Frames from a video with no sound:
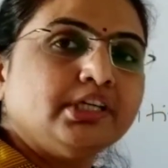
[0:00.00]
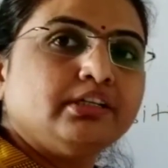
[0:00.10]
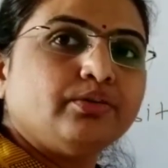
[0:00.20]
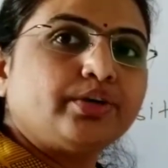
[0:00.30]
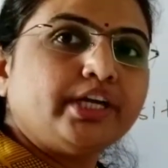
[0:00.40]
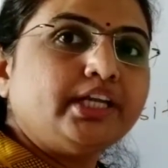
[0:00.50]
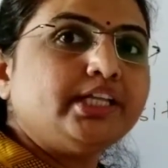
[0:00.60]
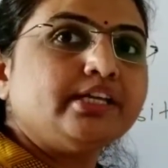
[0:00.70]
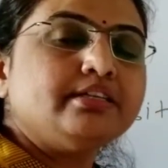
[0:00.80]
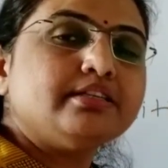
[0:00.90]
okay,
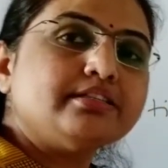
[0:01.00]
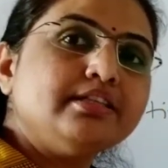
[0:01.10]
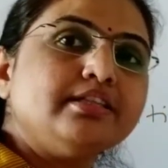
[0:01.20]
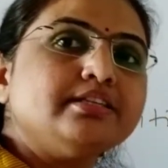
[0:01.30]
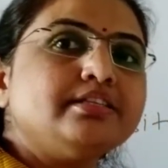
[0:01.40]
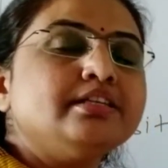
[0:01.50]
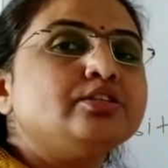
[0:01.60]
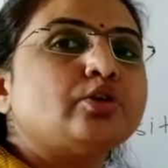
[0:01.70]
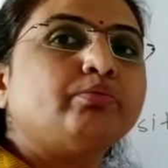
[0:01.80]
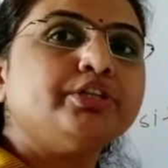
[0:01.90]
there is a synthesis
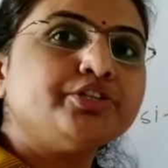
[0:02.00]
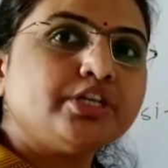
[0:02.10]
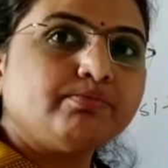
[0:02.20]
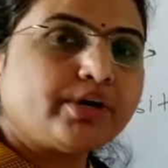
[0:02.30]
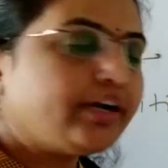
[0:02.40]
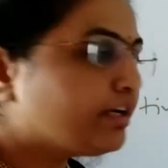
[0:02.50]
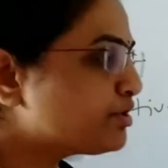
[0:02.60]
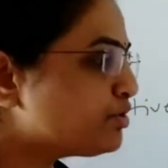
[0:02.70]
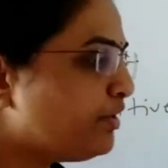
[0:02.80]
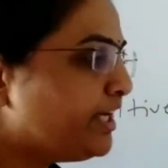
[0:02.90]
of the gene product,
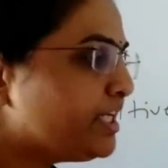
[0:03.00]
so it